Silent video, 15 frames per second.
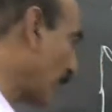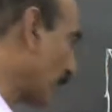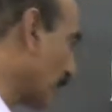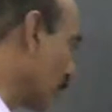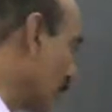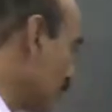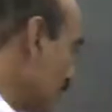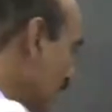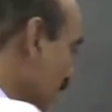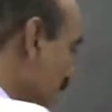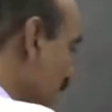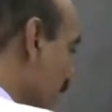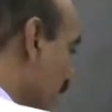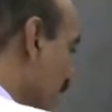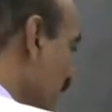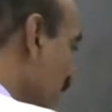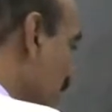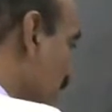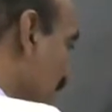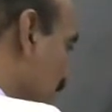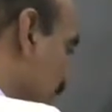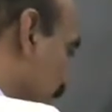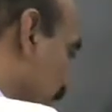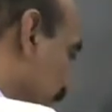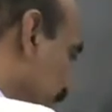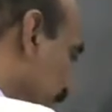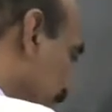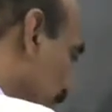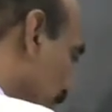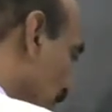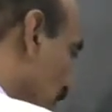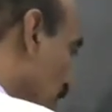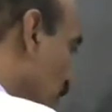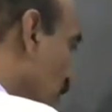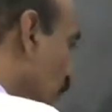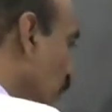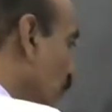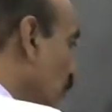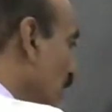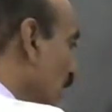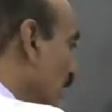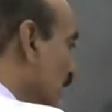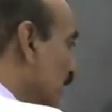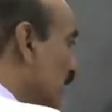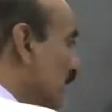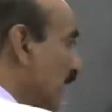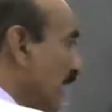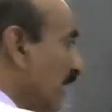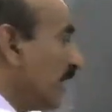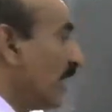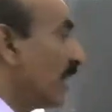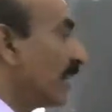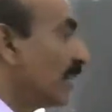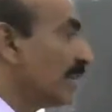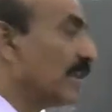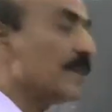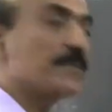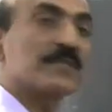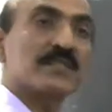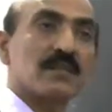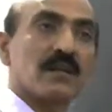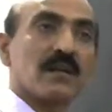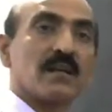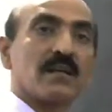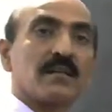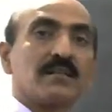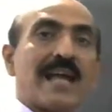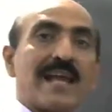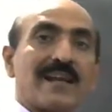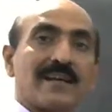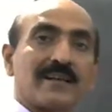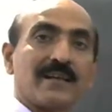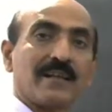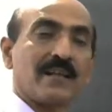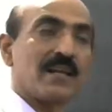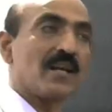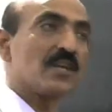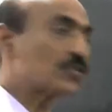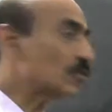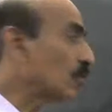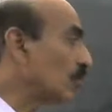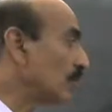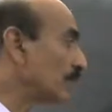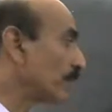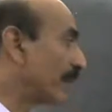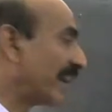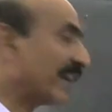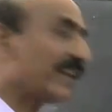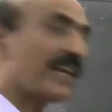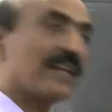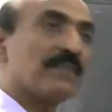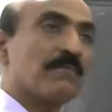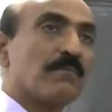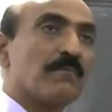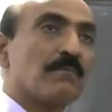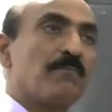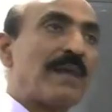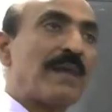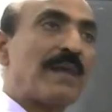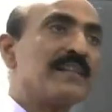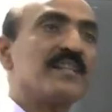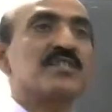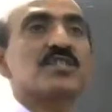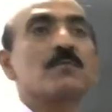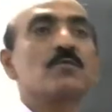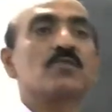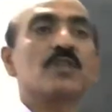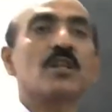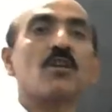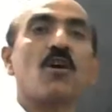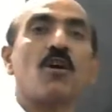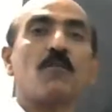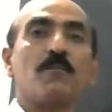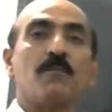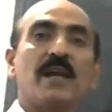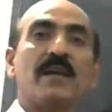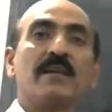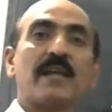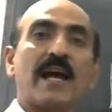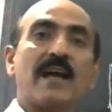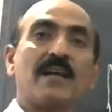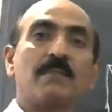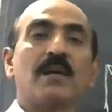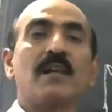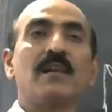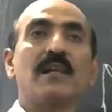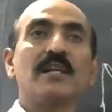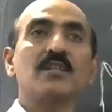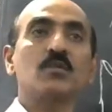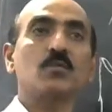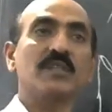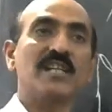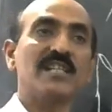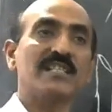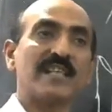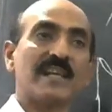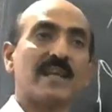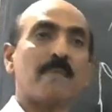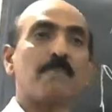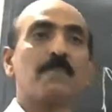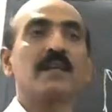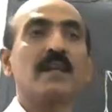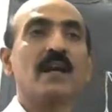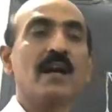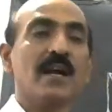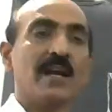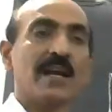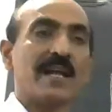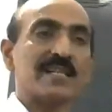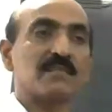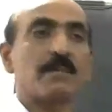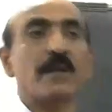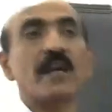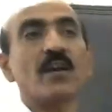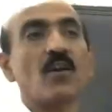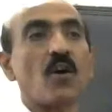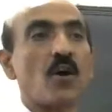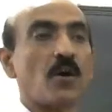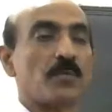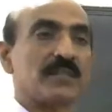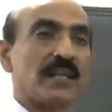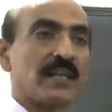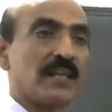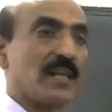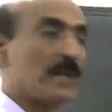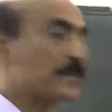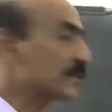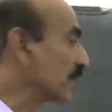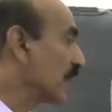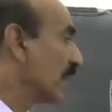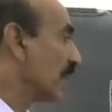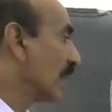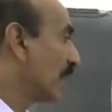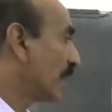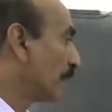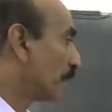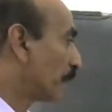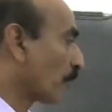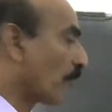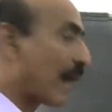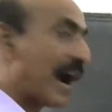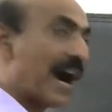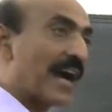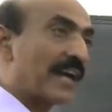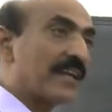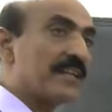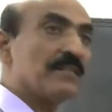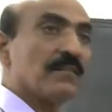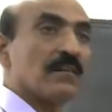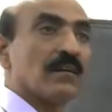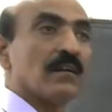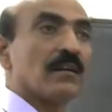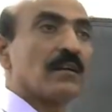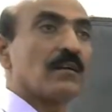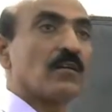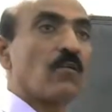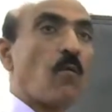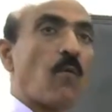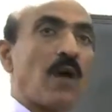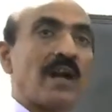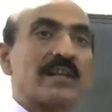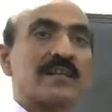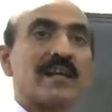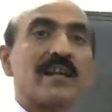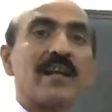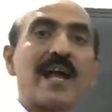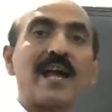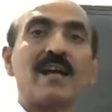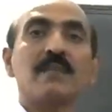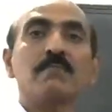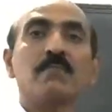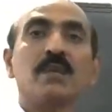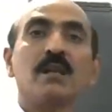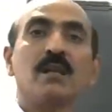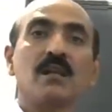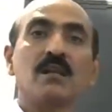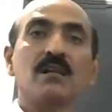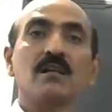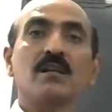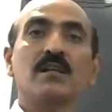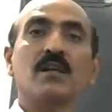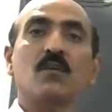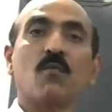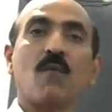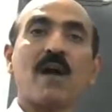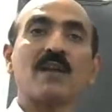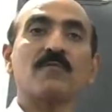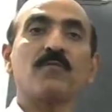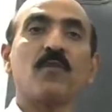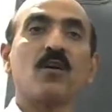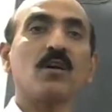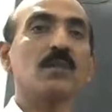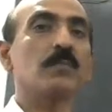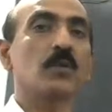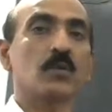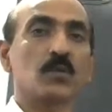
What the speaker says: from root, it reaches to the leaves directly. So, vein and well distribution of vein and veinlet to each and every sphere of the leaves provide water and mineral required for